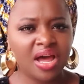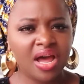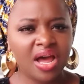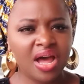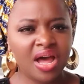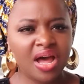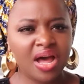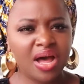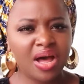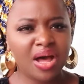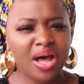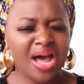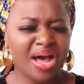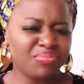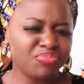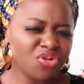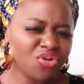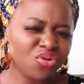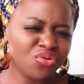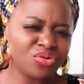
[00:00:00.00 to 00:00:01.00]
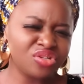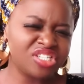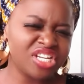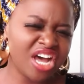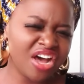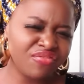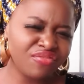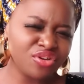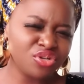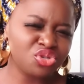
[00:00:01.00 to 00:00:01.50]
I'm not going to
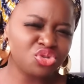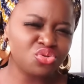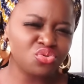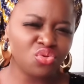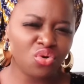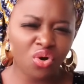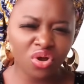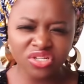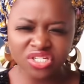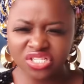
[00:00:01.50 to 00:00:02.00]
delve into,